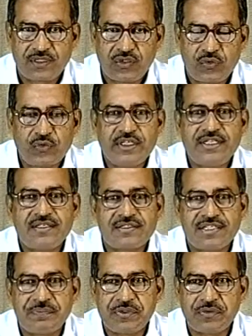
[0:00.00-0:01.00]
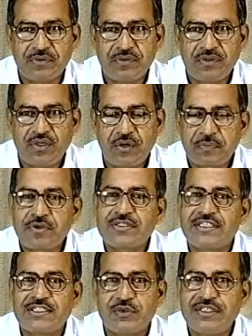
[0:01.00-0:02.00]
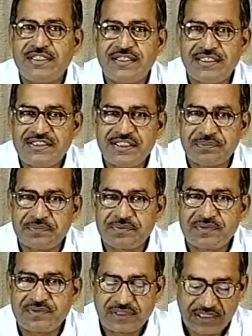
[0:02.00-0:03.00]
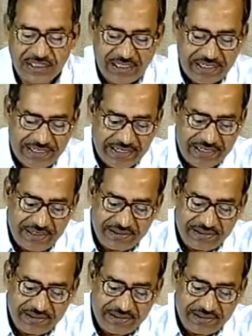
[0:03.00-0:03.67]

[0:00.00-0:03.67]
to the CPU. Of course, it is within the chip, and